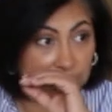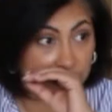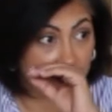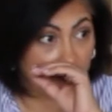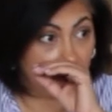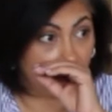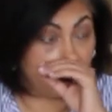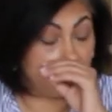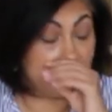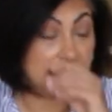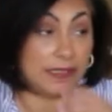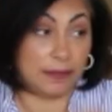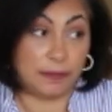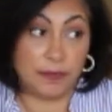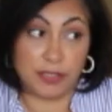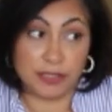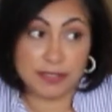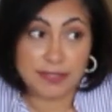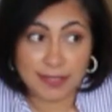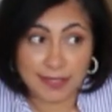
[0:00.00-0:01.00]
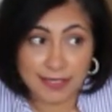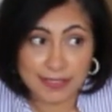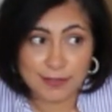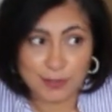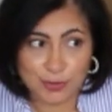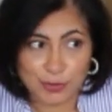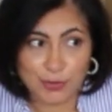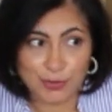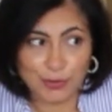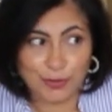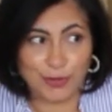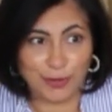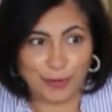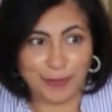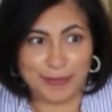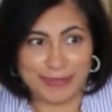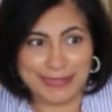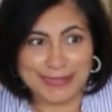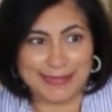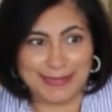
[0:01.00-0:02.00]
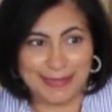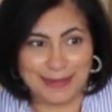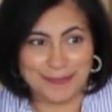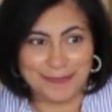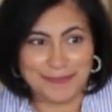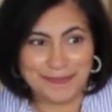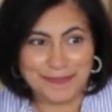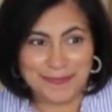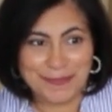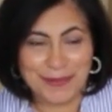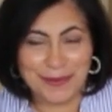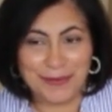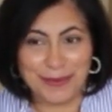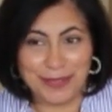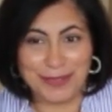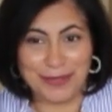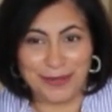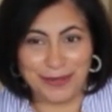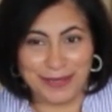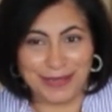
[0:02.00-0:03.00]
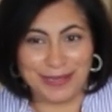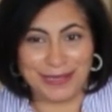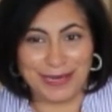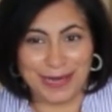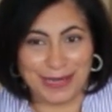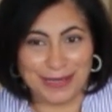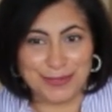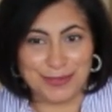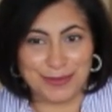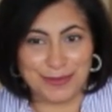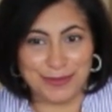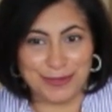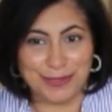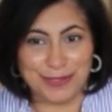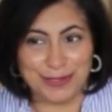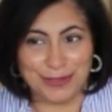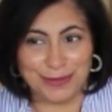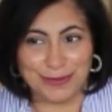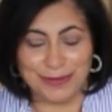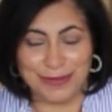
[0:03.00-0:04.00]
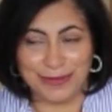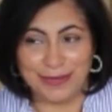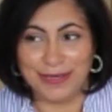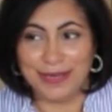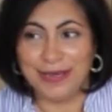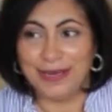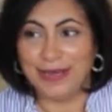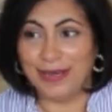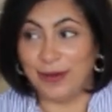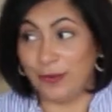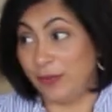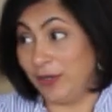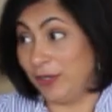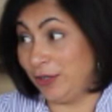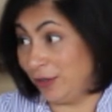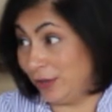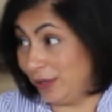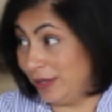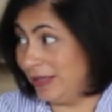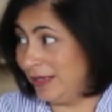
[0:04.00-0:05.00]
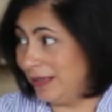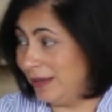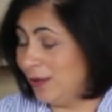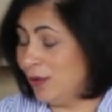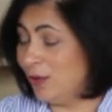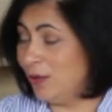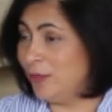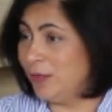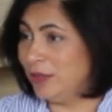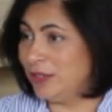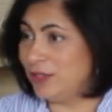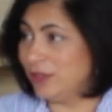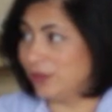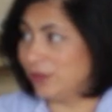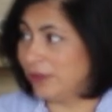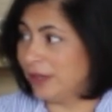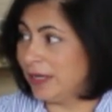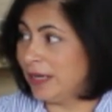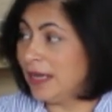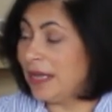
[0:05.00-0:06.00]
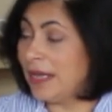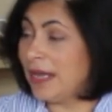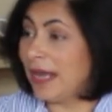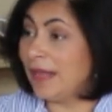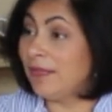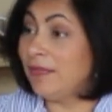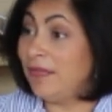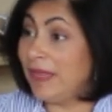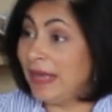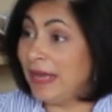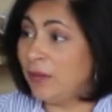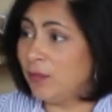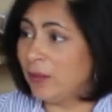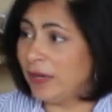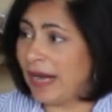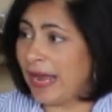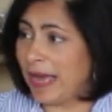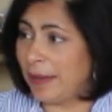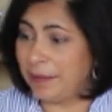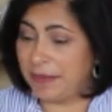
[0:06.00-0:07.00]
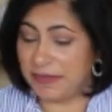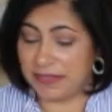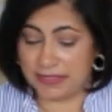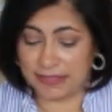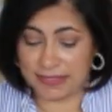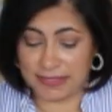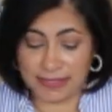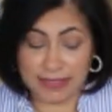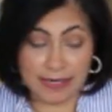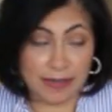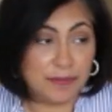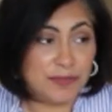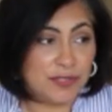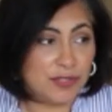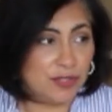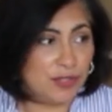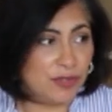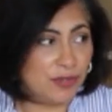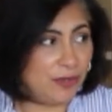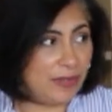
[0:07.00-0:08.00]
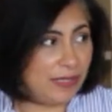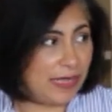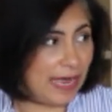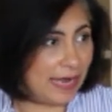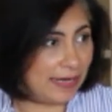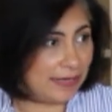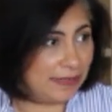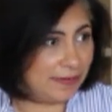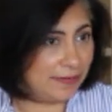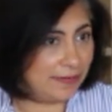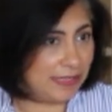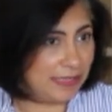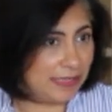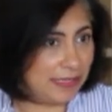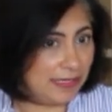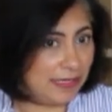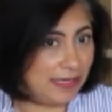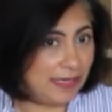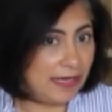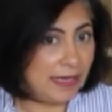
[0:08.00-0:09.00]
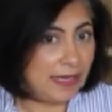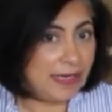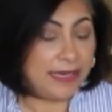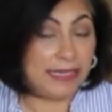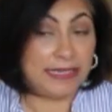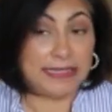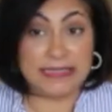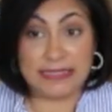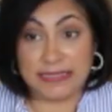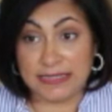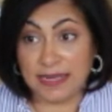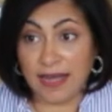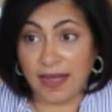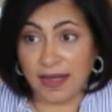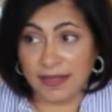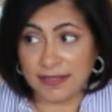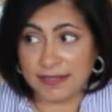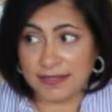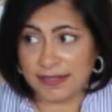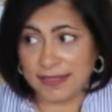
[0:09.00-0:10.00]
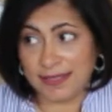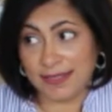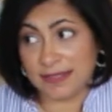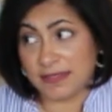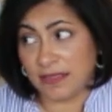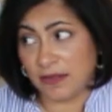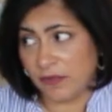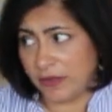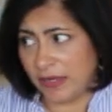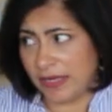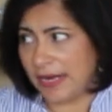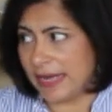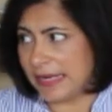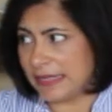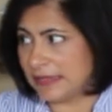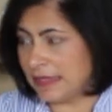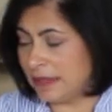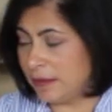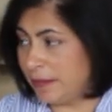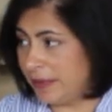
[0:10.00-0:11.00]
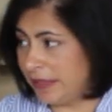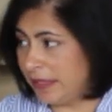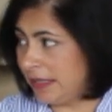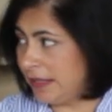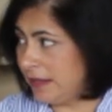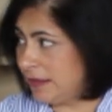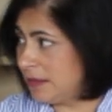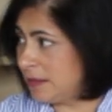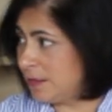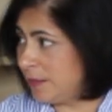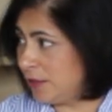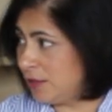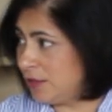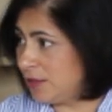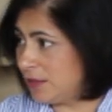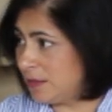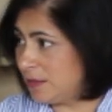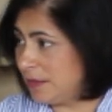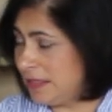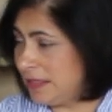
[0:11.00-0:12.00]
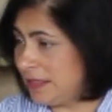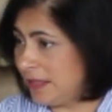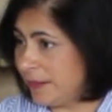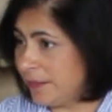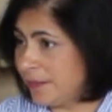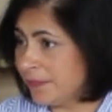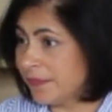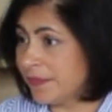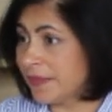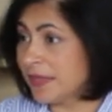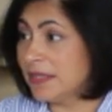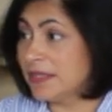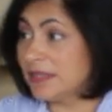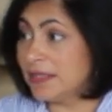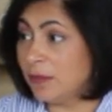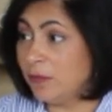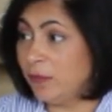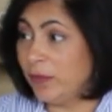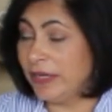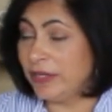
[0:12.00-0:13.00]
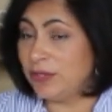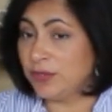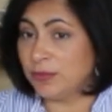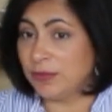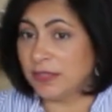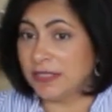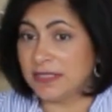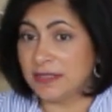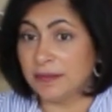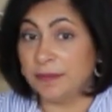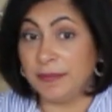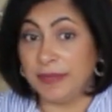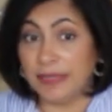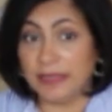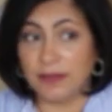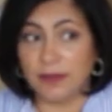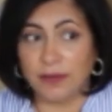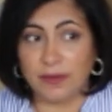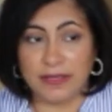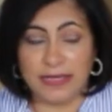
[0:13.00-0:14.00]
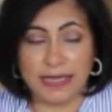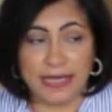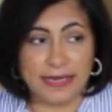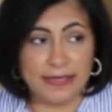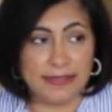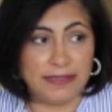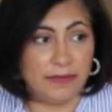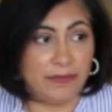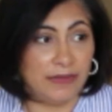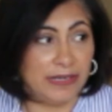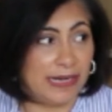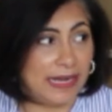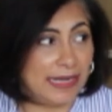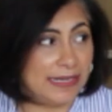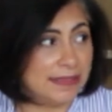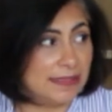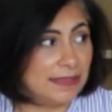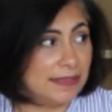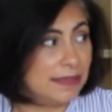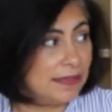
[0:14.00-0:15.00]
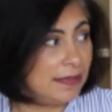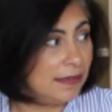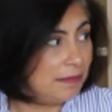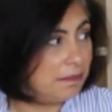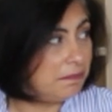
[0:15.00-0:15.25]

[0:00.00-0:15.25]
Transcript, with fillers: just gone missing because things do go missing mm-hmm. when you're in a classroom with children or when you're in a home with children. And then what happens is he comes to do the activity, he starts, he doesn't realize in the beginning the sponge is missing. Somewhere towards the middle or the end, he realizes,